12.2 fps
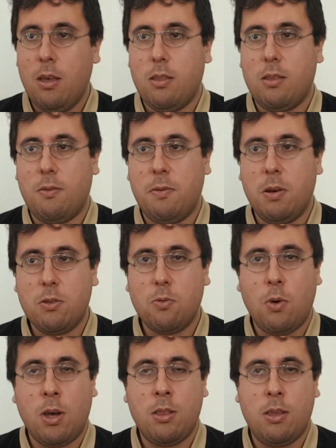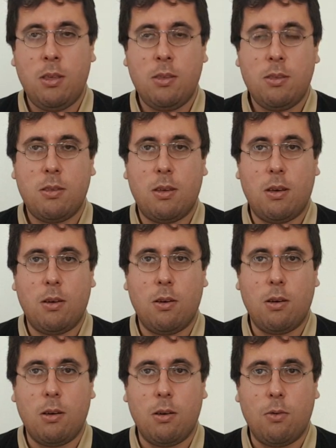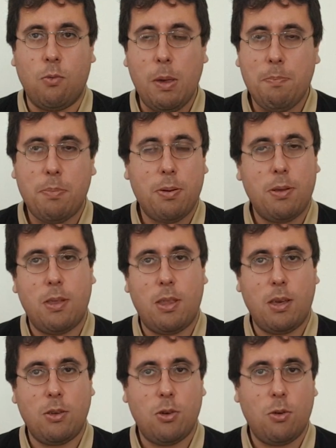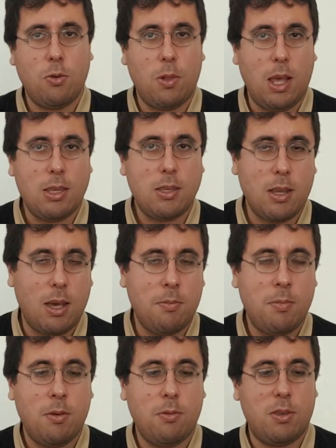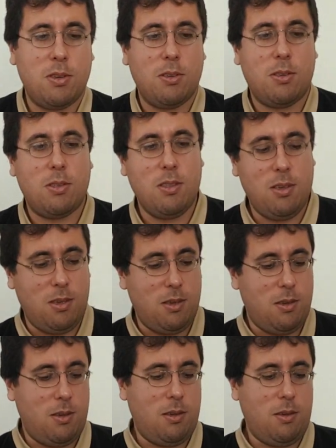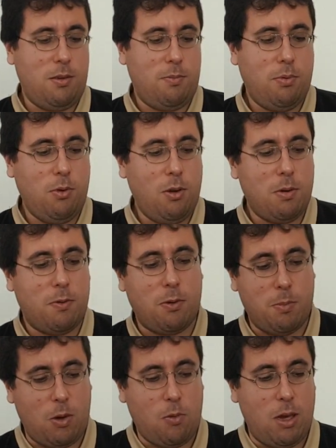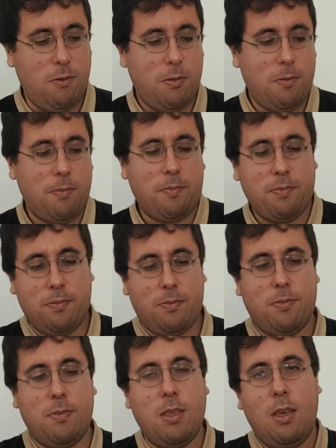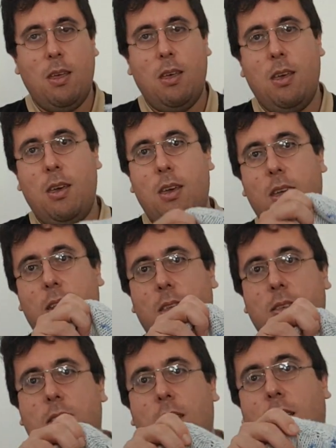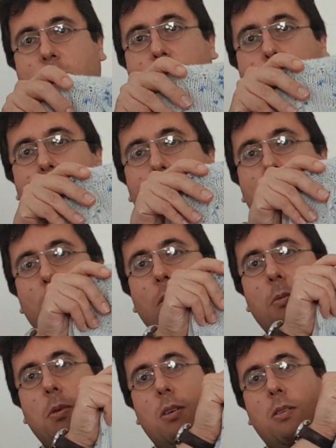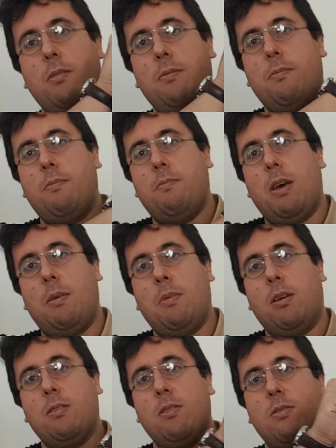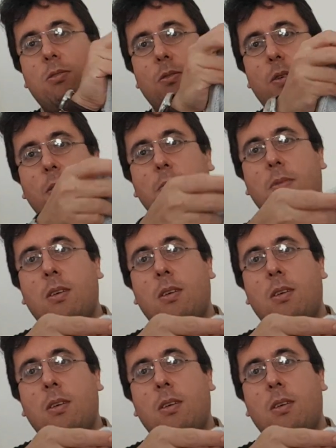The first one is a whip that I showed you last time, which is the pullover for my wife. It is the Astoria pullover by Martin Story.